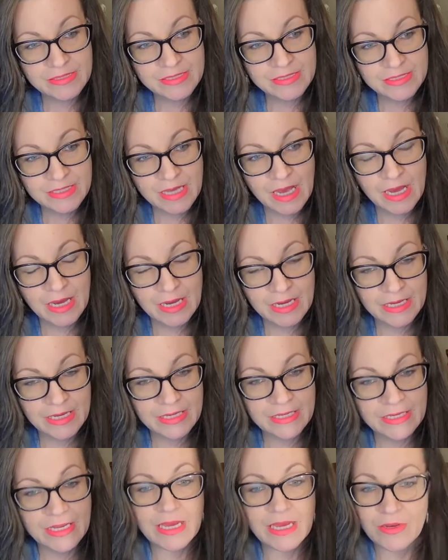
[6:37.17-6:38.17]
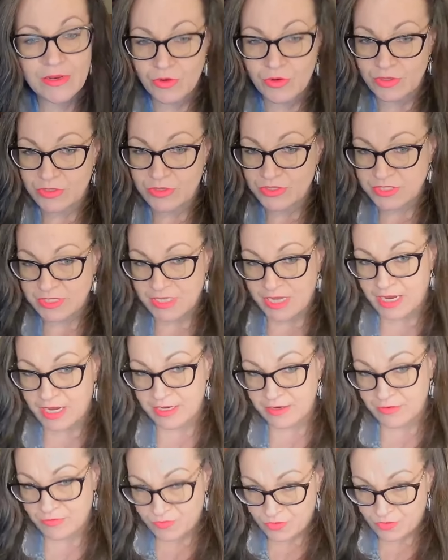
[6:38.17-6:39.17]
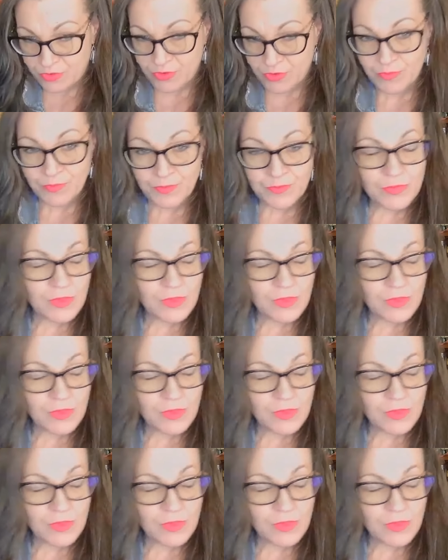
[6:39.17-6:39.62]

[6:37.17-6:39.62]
side and her side of her